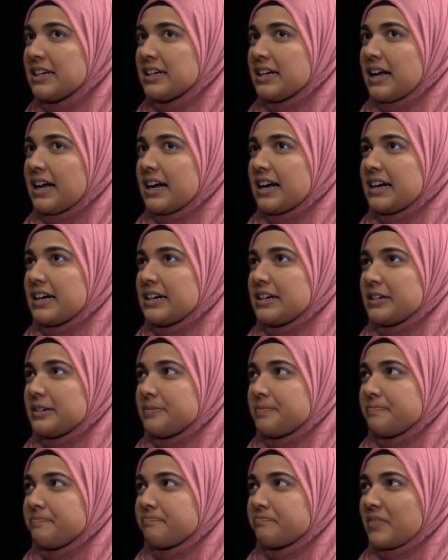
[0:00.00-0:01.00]

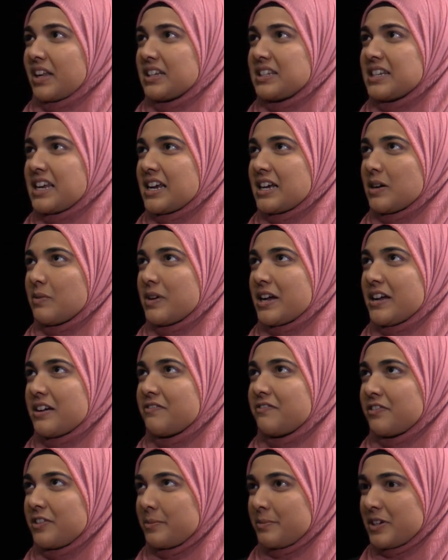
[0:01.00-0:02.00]
um, take away
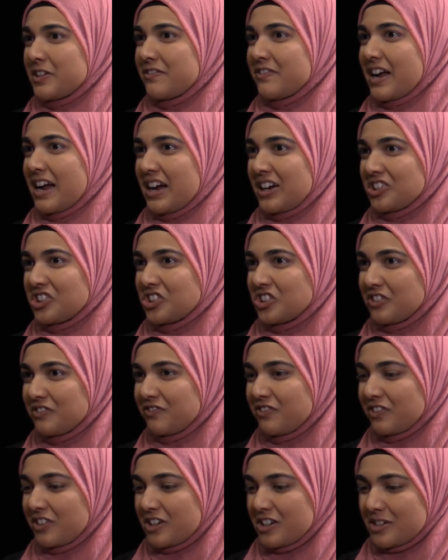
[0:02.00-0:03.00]
affirmative action
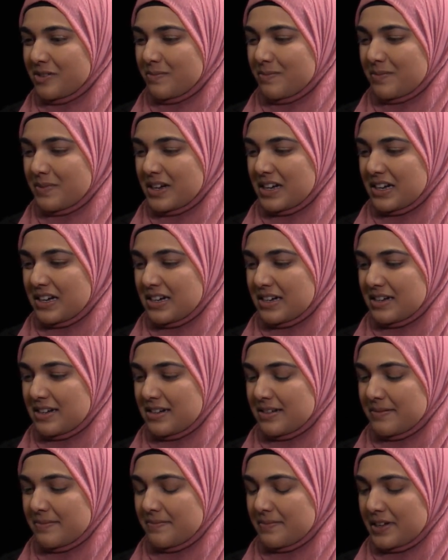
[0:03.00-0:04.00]
from
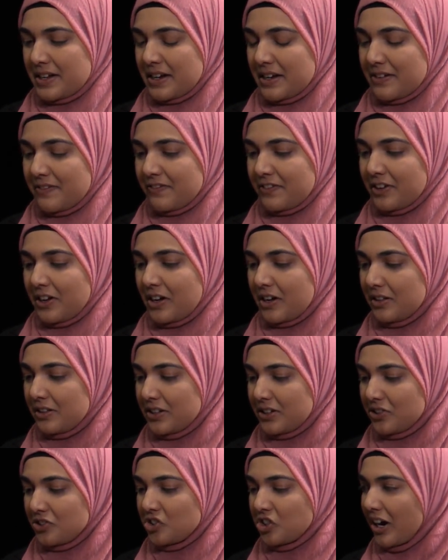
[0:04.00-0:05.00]
um, kind of
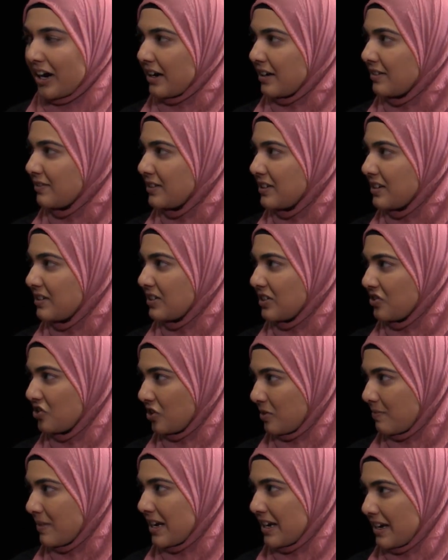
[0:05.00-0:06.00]
college
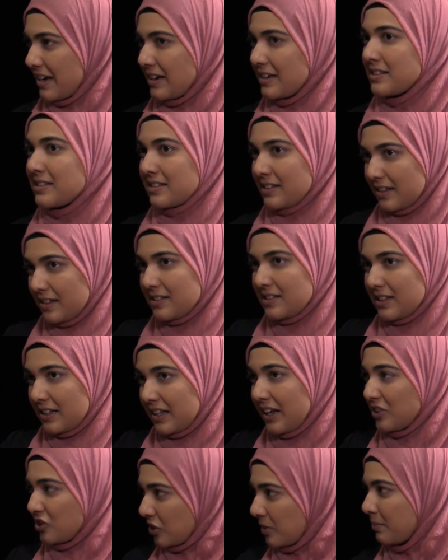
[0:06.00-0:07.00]
decision making so
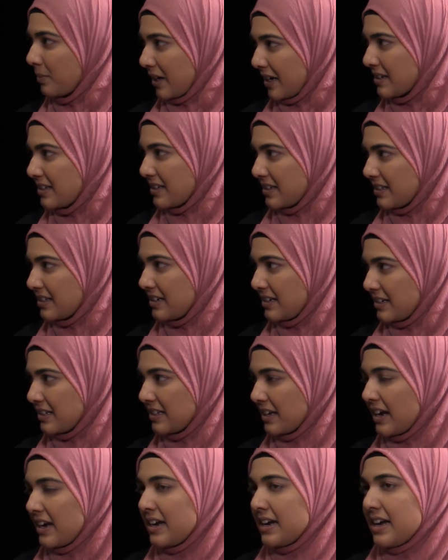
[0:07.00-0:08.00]
selection mm-hmm, processes
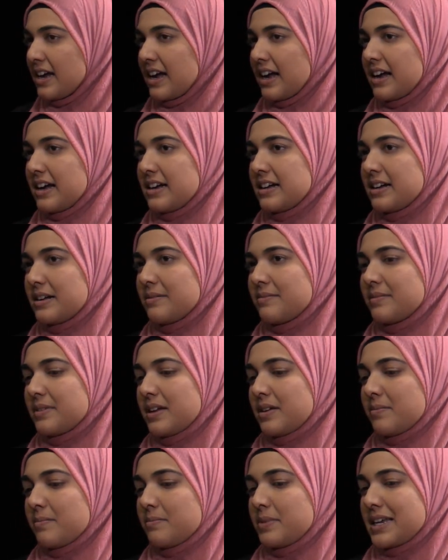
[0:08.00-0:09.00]
mm -hmm, mm -hmm. Um,
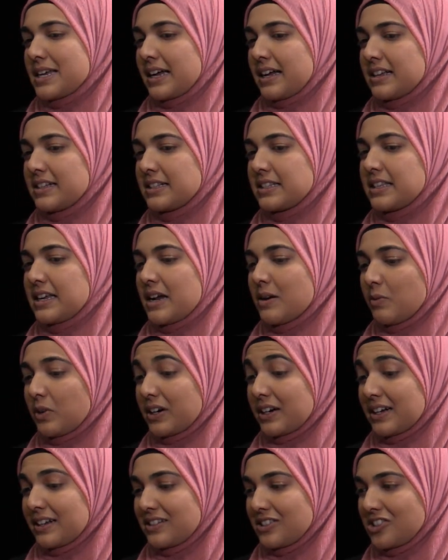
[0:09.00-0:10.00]
because they were
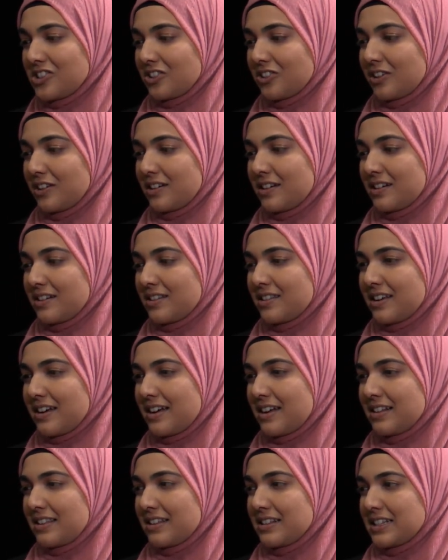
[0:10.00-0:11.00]
concerned
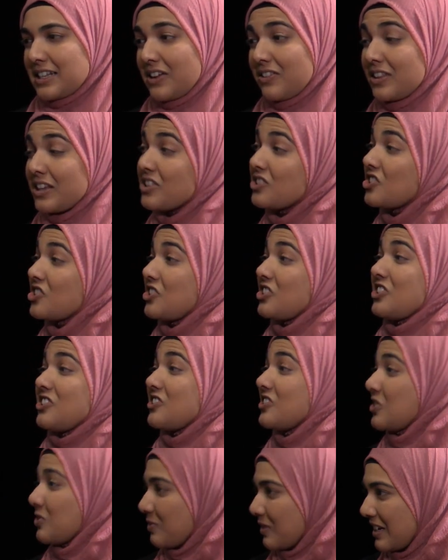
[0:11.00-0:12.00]
that the South Asian
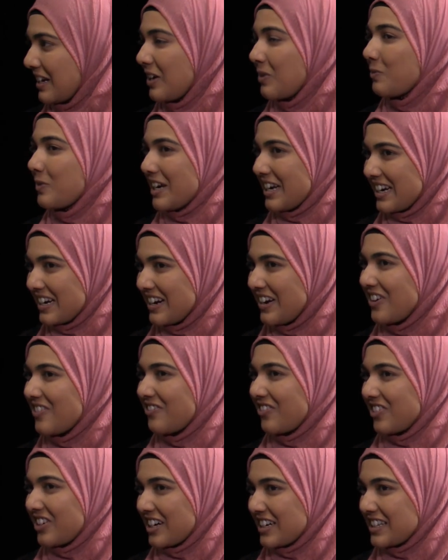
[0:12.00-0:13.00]
students would mm-hmm, get weeded mm-hmm, out,
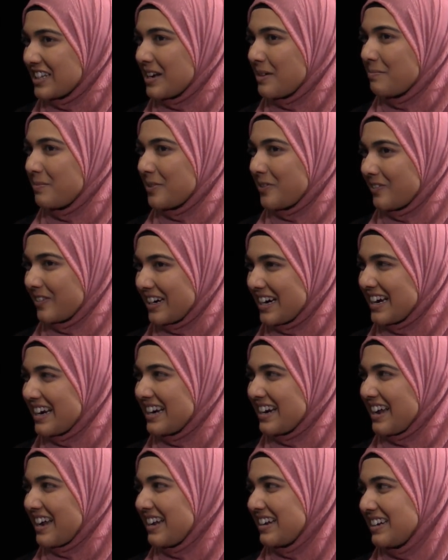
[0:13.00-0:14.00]
for example, right?
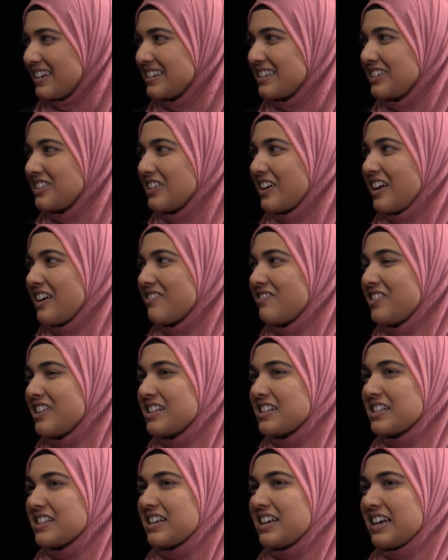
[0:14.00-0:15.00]
And mm -hmm. you have
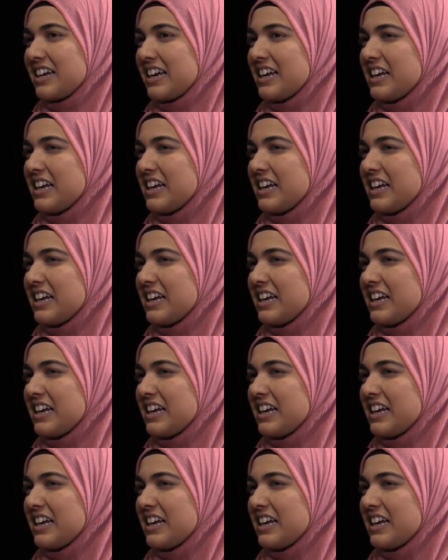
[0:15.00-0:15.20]
this like,